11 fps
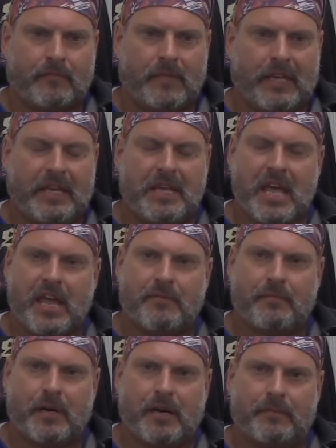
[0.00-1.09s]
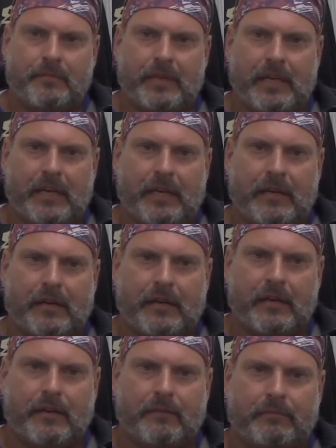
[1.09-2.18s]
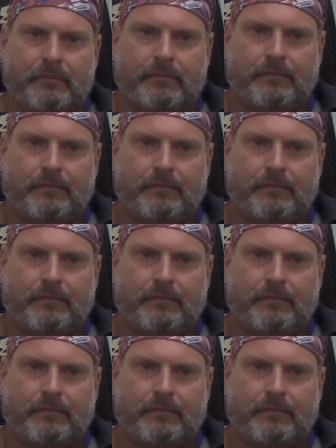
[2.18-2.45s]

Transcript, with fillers: he came up and um,